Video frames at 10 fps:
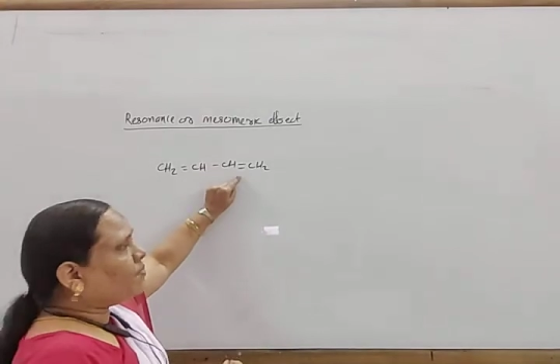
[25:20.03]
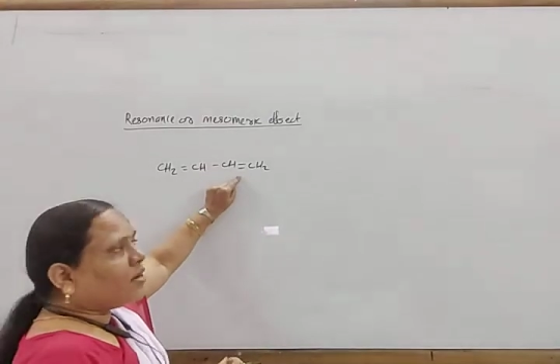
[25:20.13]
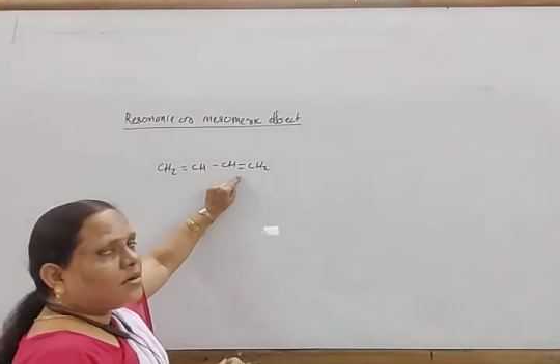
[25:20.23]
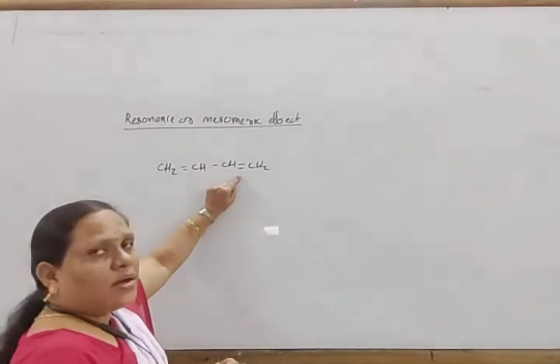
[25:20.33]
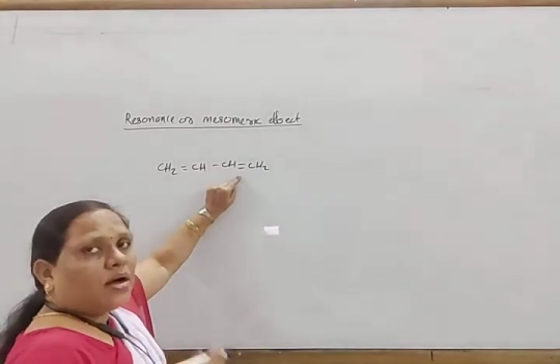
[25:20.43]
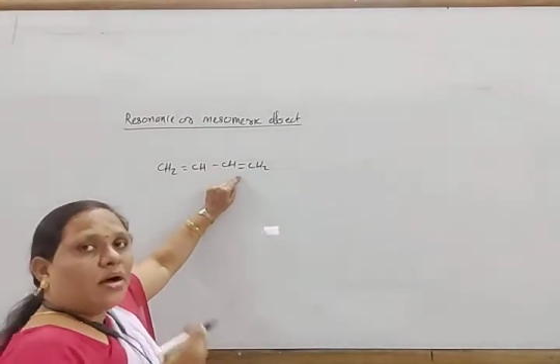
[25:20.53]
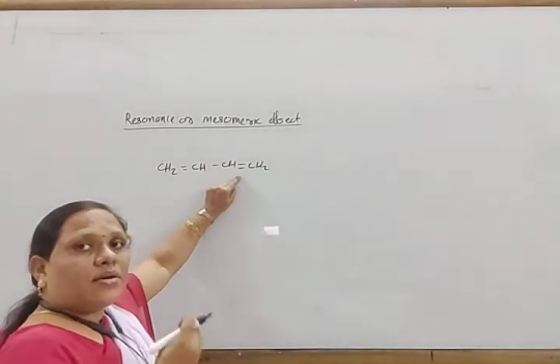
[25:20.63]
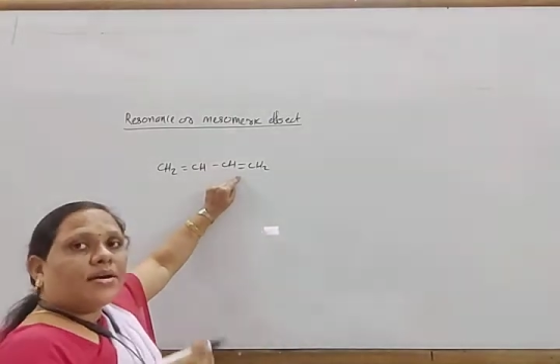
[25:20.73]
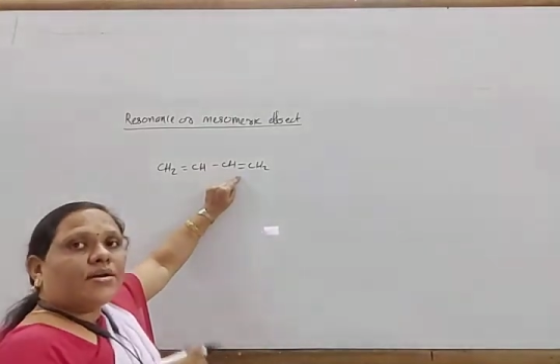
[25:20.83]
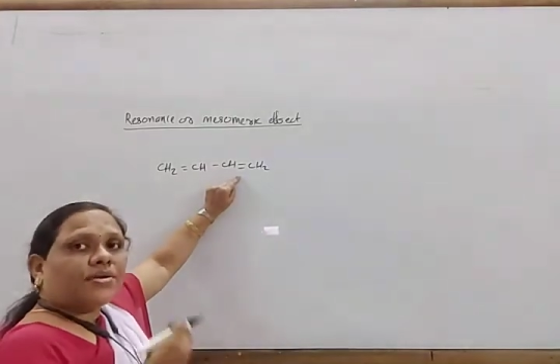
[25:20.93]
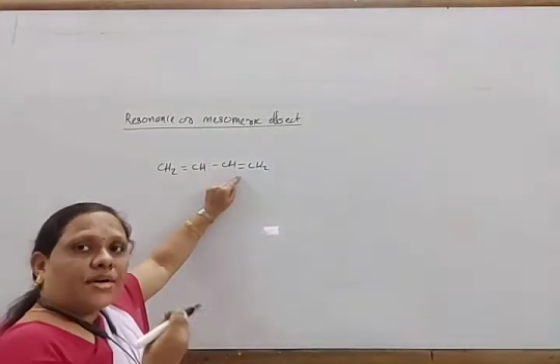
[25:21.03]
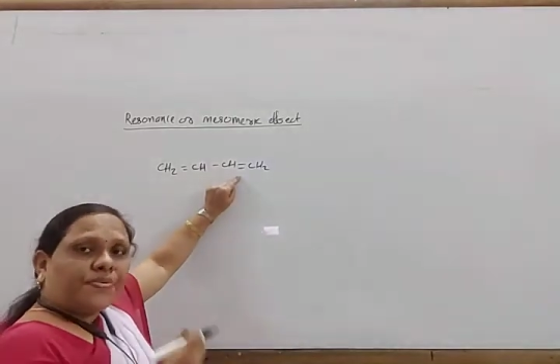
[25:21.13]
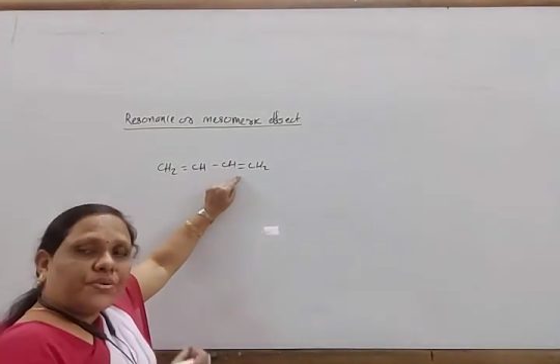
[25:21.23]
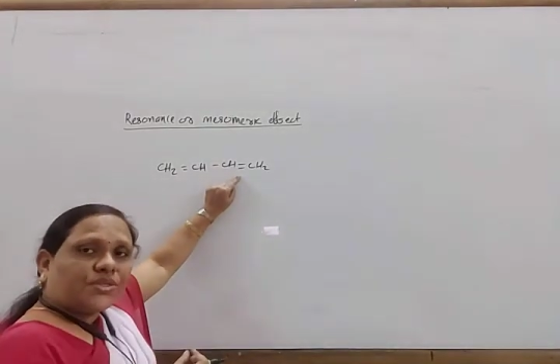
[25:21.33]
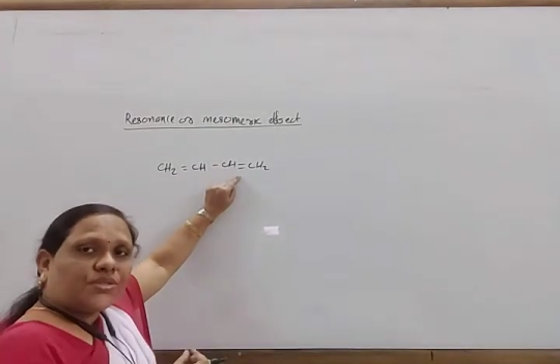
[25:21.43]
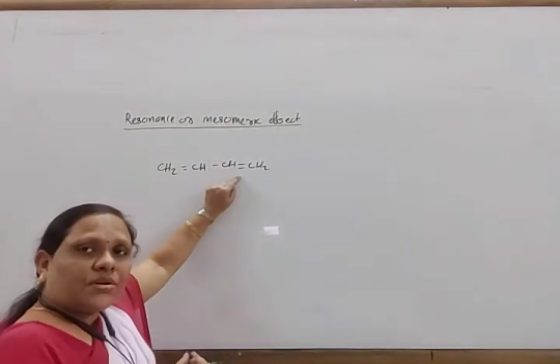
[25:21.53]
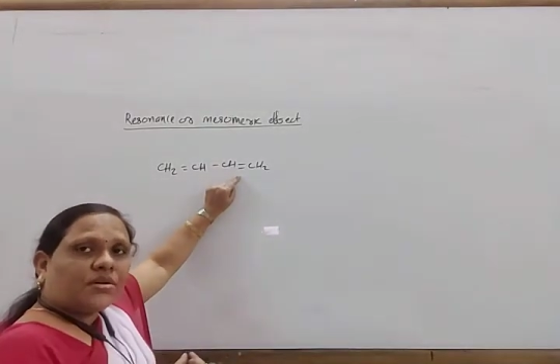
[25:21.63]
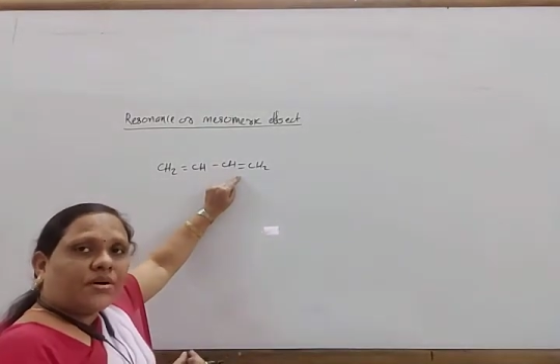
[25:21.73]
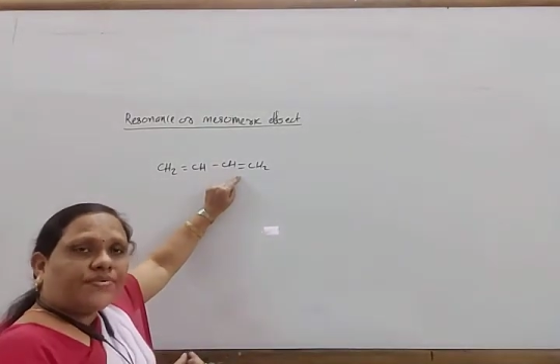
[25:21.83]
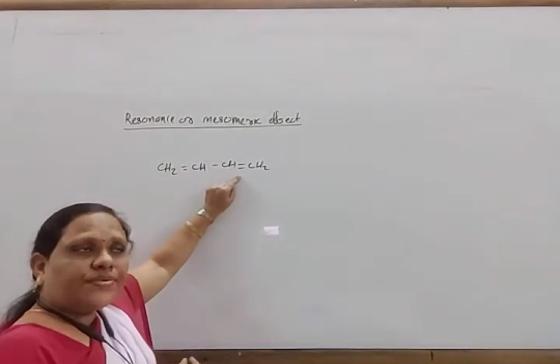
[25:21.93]
bond or an alternate position
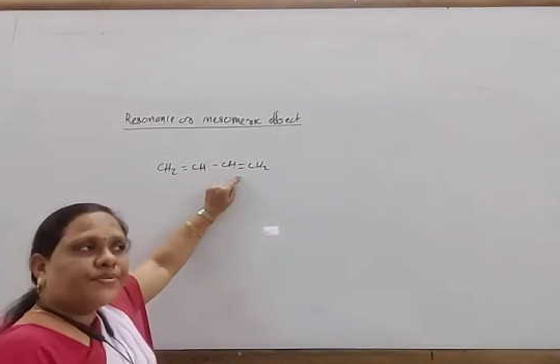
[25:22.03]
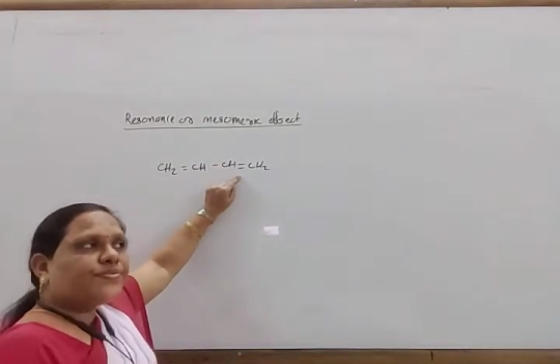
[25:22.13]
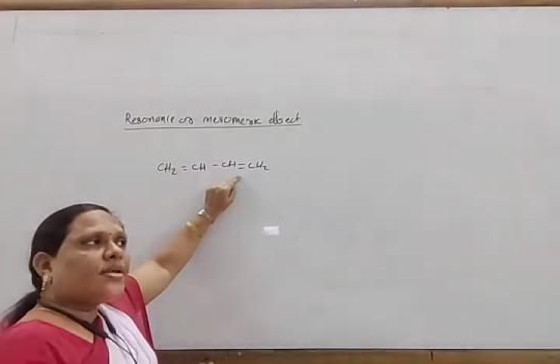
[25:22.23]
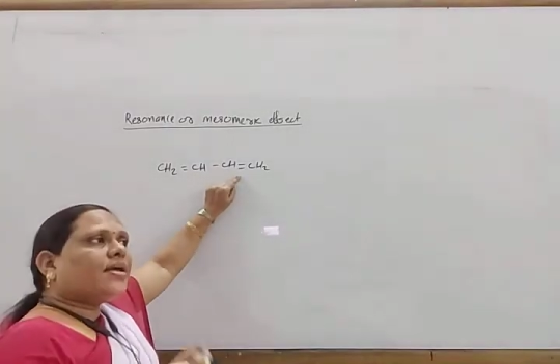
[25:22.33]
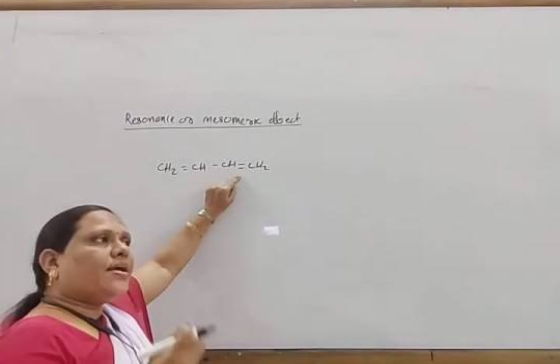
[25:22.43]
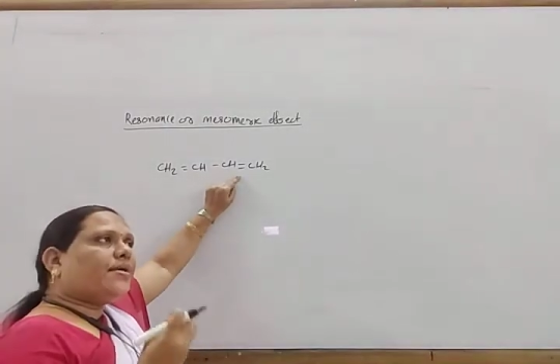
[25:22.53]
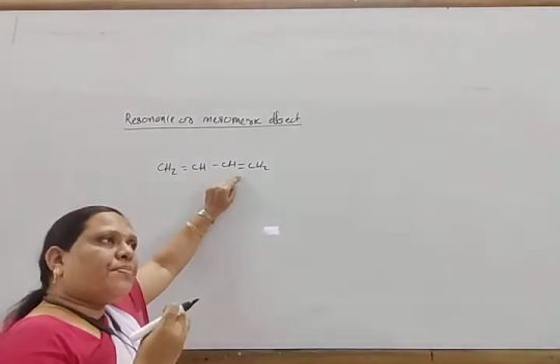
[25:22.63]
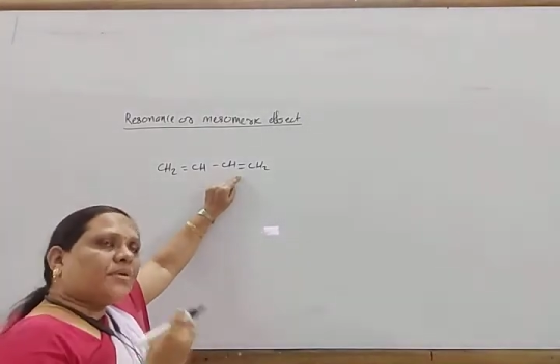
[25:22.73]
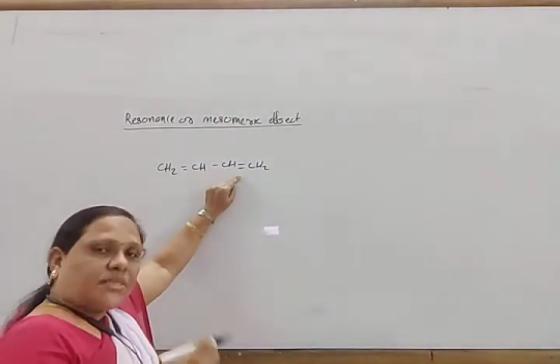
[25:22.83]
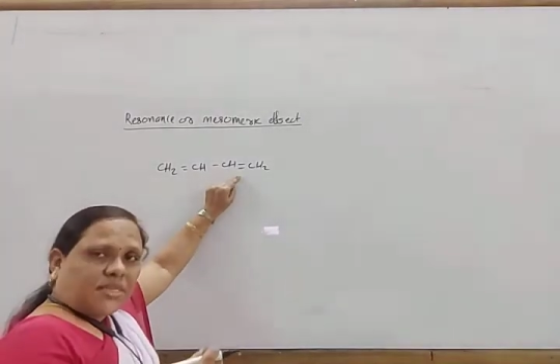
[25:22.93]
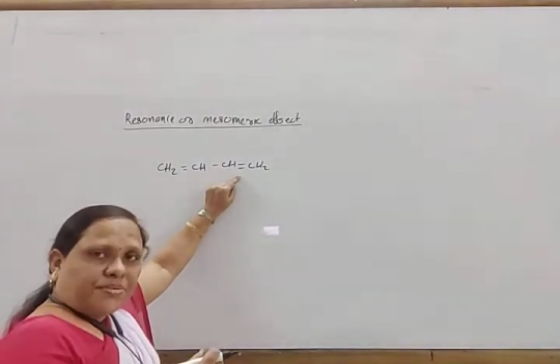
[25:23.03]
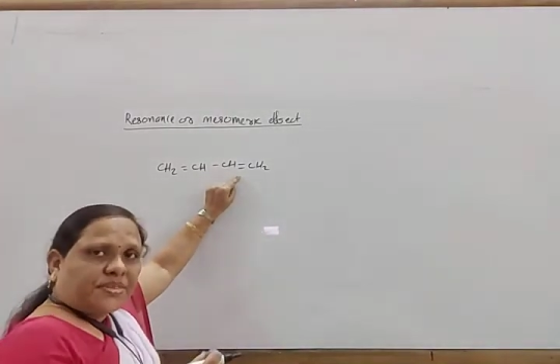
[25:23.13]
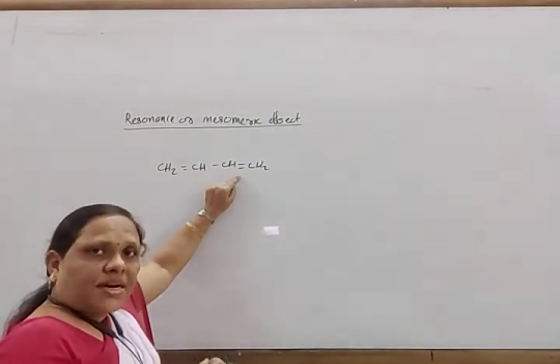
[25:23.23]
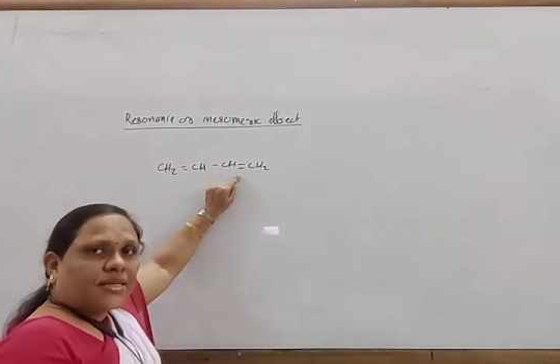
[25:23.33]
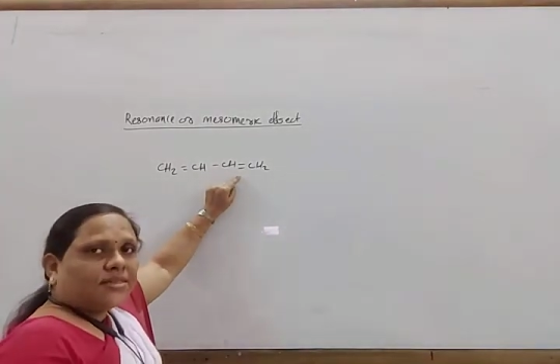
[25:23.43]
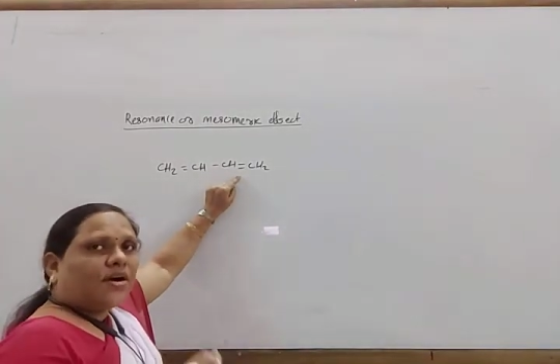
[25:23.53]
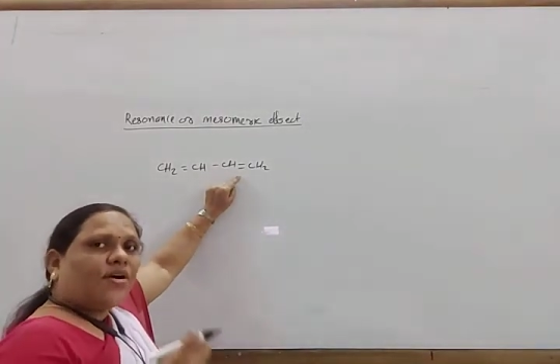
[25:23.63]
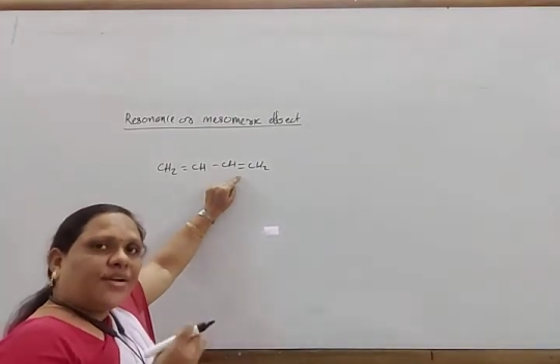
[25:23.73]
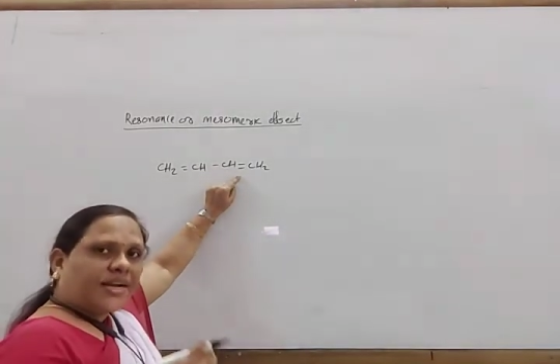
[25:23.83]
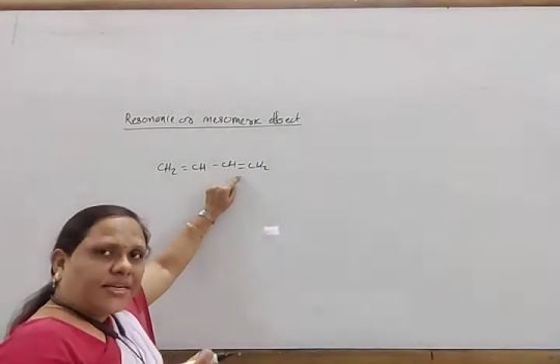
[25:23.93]
of a positive charge
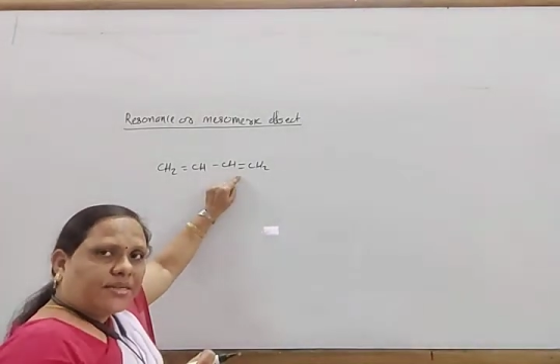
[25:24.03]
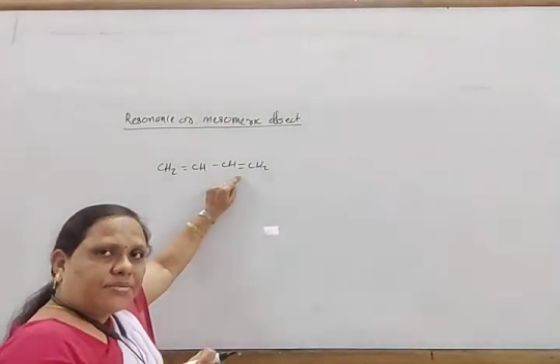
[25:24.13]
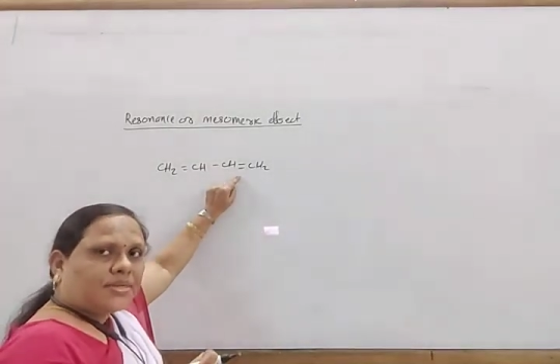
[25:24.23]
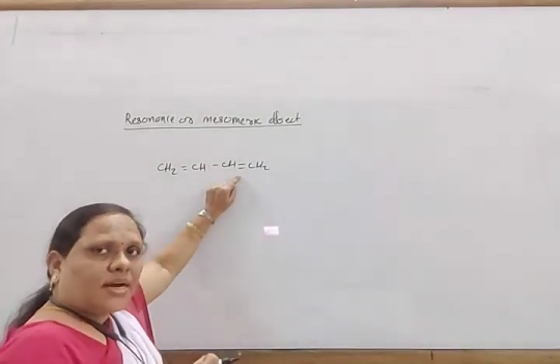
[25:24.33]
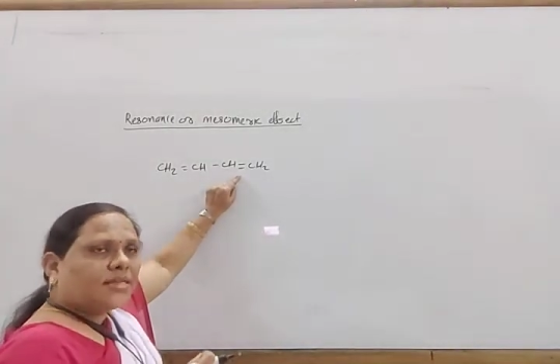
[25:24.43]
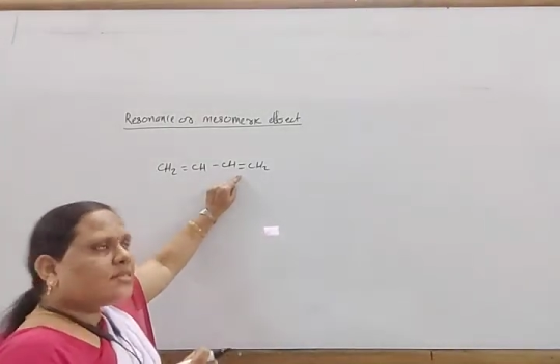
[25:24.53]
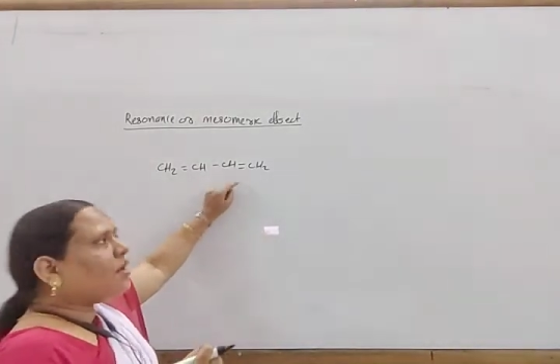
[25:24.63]
or negative charge